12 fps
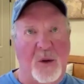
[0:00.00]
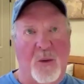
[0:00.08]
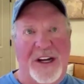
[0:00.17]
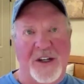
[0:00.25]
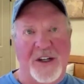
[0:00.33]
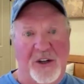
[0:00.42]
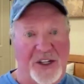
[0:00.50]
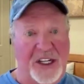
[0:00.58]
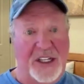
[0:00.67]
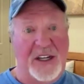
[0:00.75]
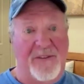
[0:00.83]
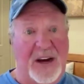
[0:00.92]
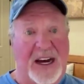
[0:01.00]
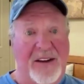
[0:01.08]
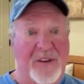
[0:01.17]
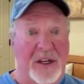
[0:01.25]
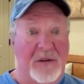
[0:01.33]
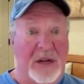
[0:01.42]
Do you wait till you're
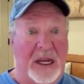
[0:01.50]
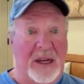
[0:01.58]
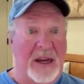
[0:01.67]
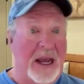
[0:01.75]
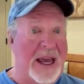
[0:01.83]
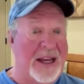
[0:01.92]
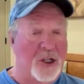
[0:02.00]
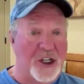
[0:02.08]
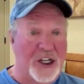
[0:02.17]
65 and, and hang the